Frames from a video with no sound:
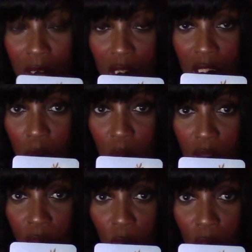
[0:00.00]
in this with
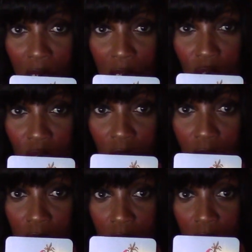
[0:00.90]
the fool energy.
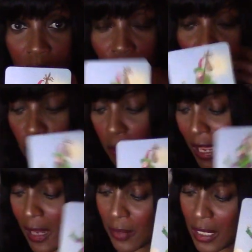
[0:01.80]
All right, you
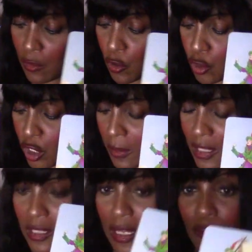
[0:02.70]
maybe you're showing
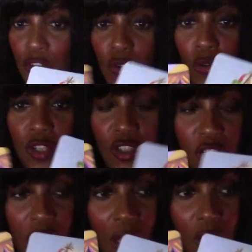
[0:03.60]
us the Seven of Swords because
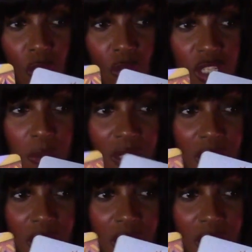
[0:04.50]
you cut corners